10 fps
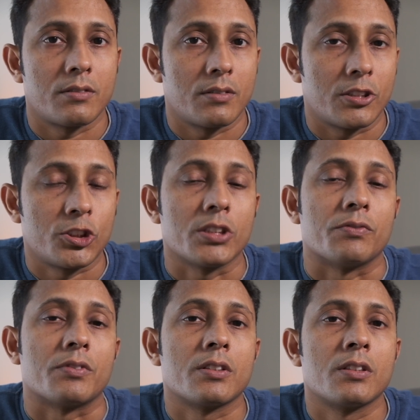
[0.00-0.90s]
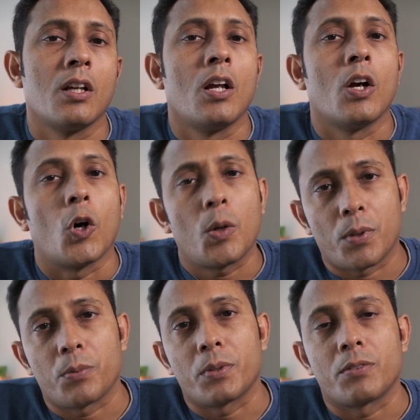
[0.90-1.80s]
achieved, or
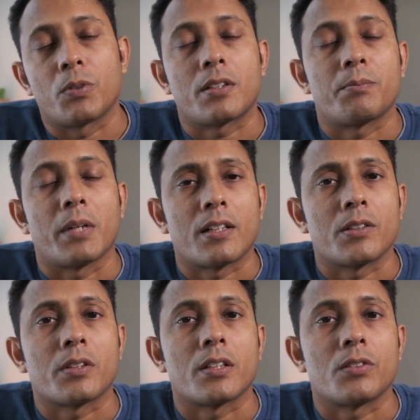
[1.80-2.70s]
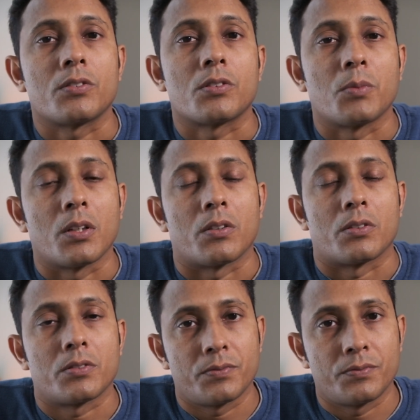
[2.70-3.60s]
probably what better you can do
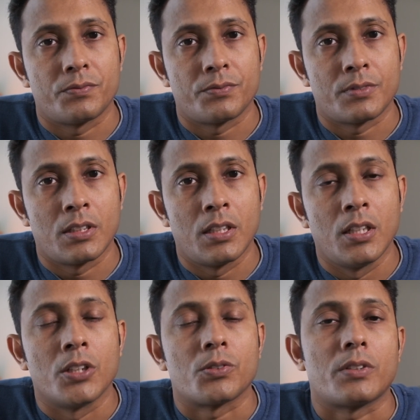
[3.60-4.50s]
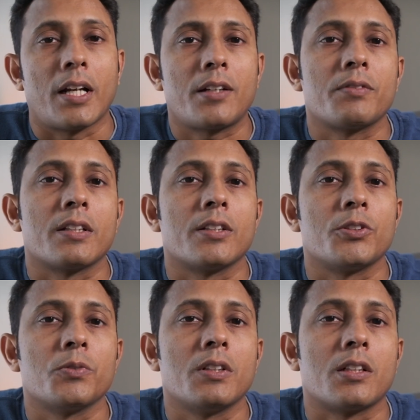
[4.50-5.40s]
tomorrow. So that way
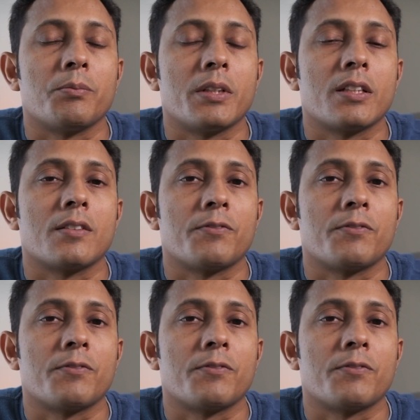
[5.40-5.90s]
you will remain in